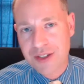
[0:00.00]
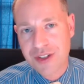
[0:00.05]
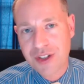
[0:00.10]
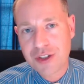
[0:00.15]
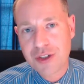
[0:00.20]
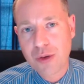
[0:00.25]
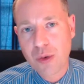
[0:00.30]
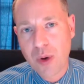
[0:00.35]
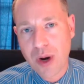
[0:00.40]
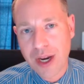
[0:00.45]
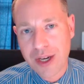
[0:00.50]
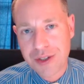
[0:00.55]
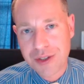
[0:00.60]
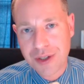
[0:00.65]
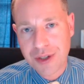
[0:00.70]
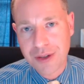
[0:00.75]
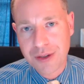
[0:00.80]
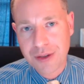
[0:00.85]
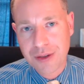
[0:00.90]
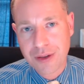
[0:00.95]
a
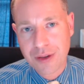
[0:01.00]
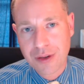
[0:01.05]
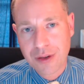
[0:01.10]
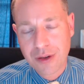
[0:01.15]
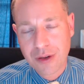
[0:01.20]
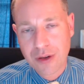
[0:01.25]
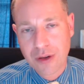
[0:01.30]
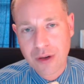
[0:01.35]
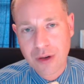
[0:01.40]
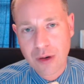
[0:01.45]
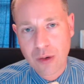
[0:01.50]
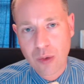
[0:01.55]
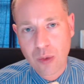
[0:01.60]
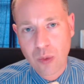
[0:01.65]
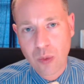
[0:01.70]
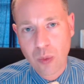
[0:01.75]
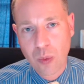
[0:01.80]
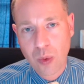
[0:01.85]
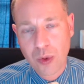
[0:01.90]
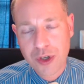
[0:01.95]
situation
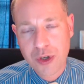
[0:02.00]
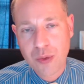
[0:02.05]
where